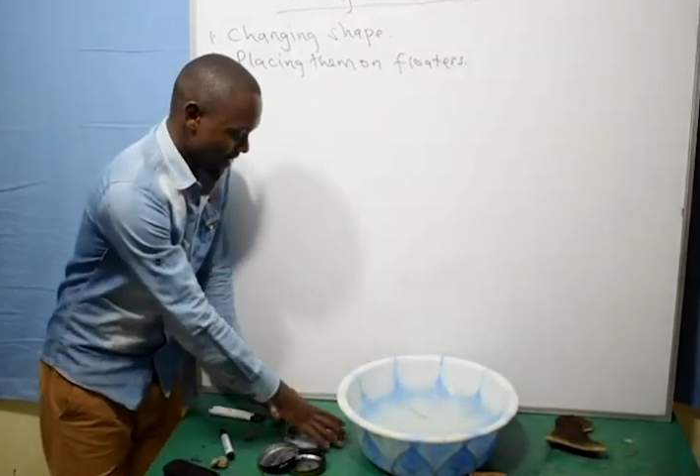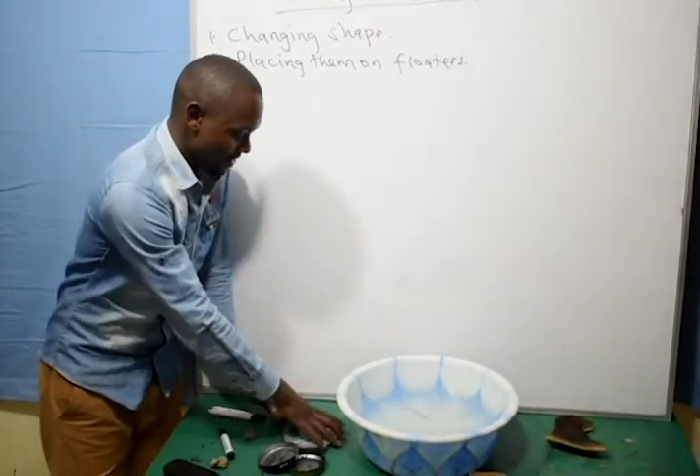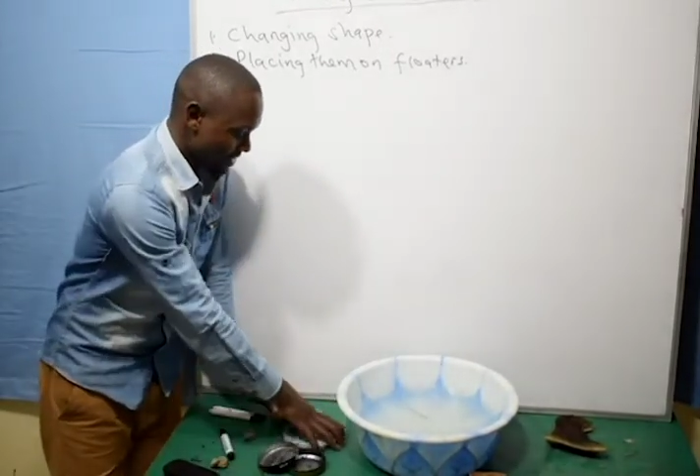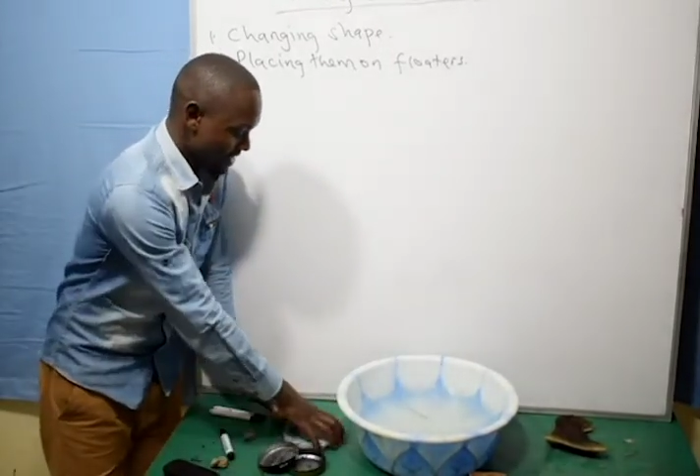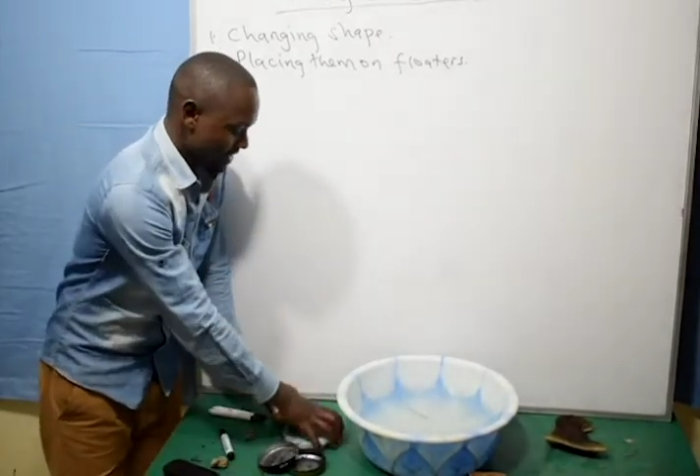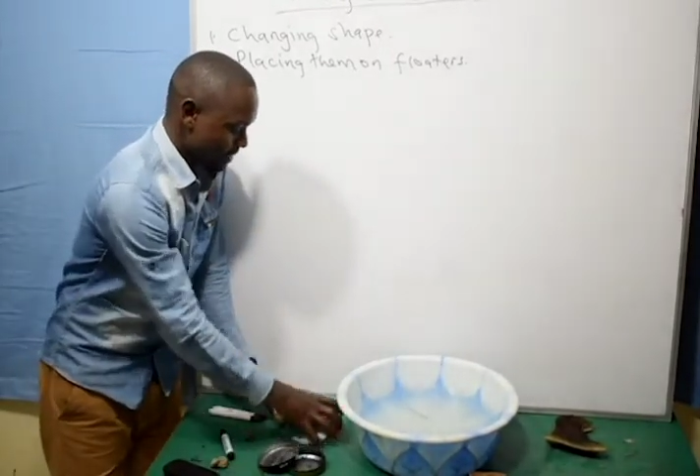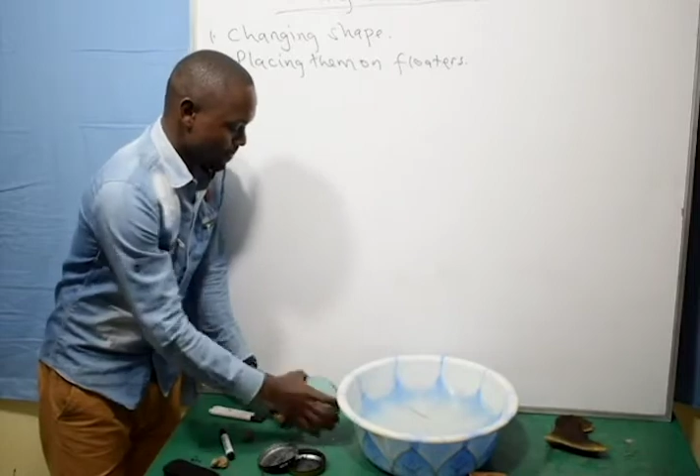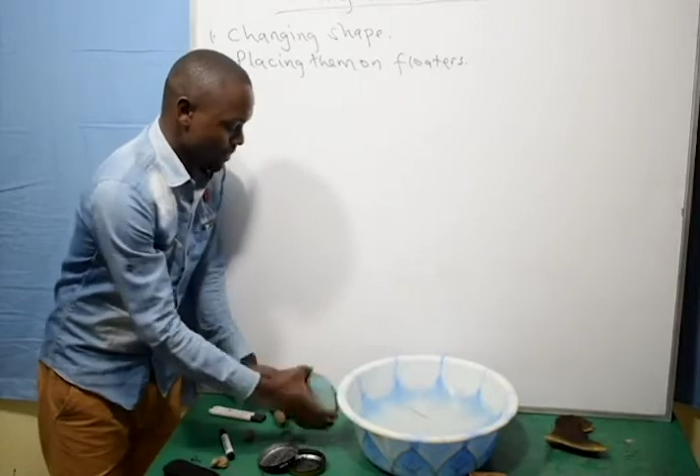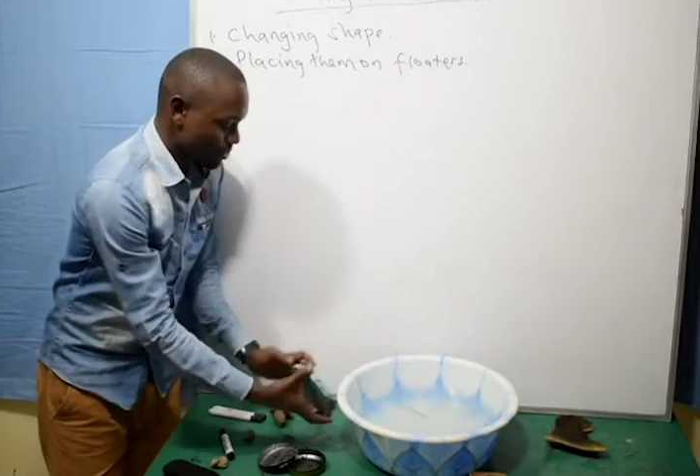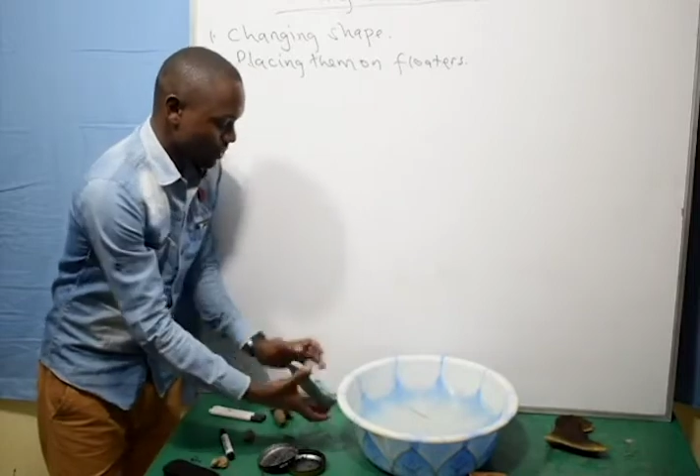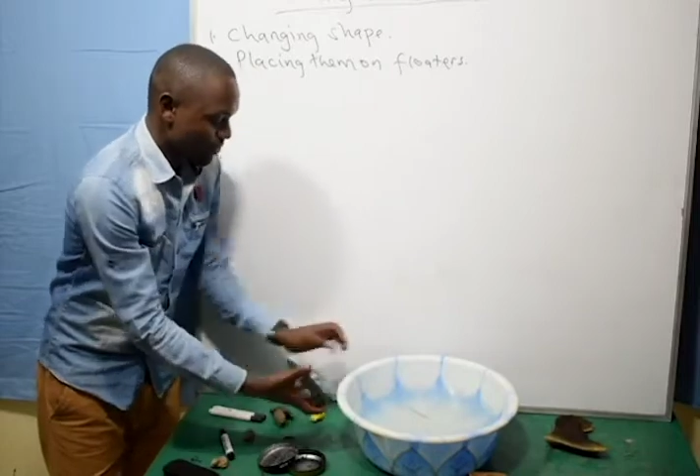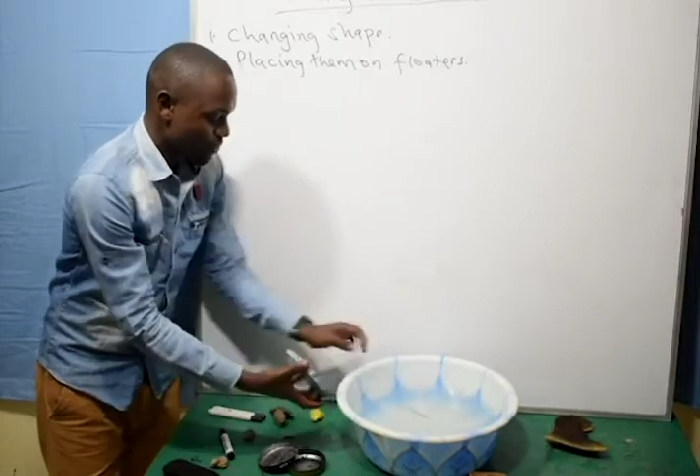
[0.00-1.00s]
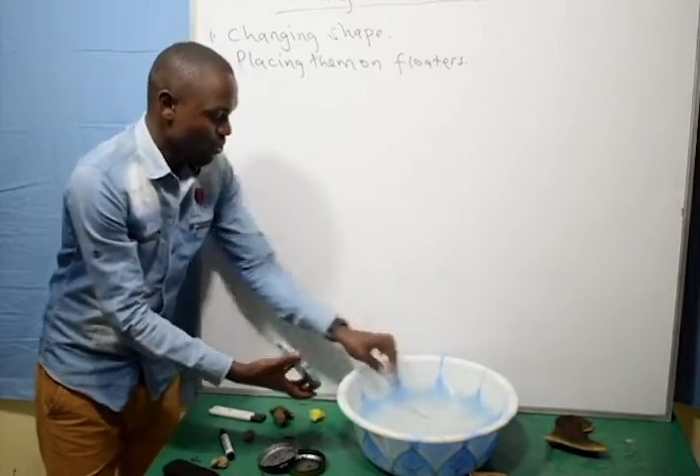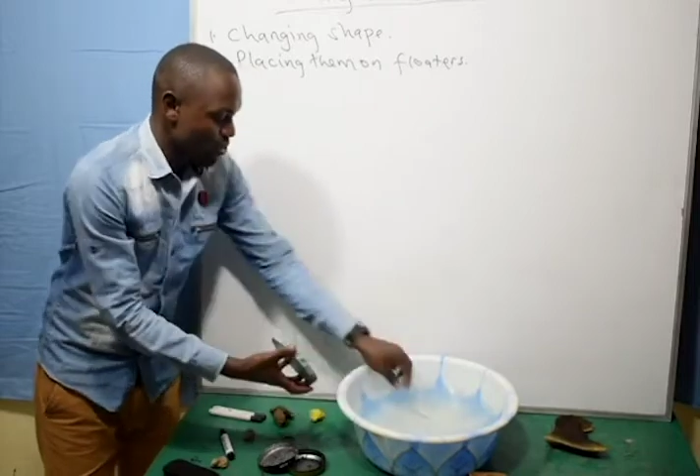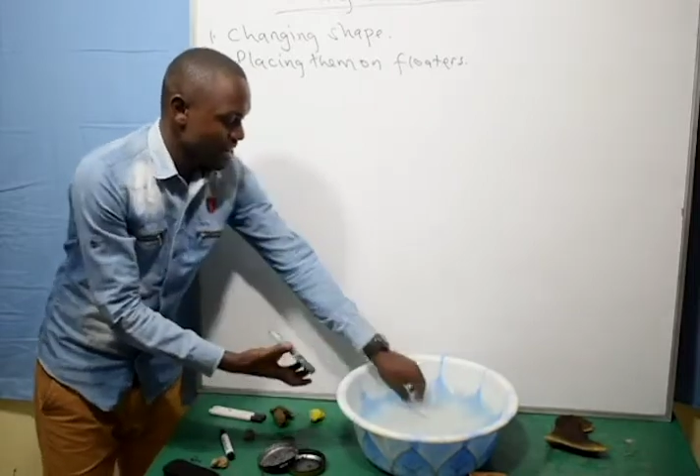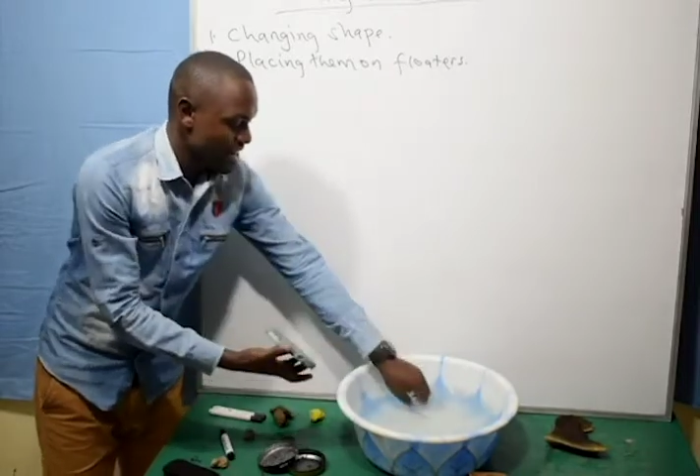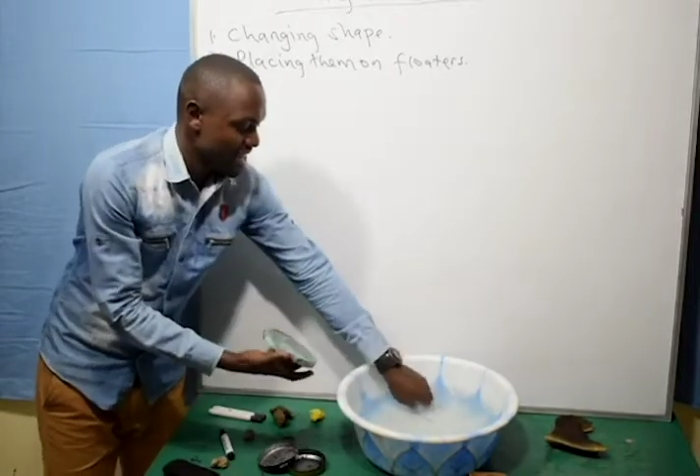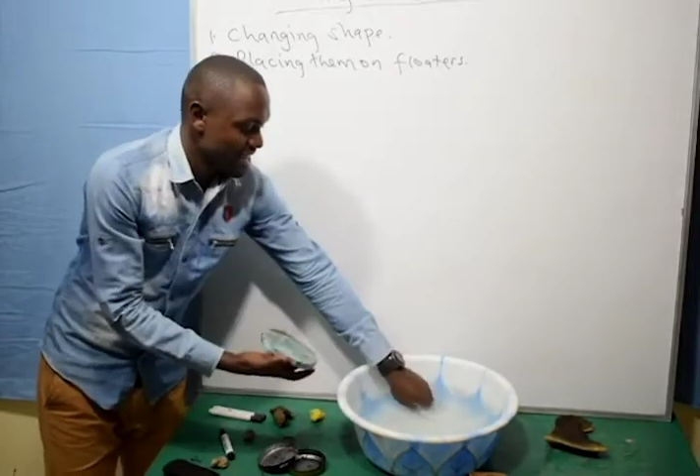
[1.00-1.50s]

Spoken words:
this piece of wood,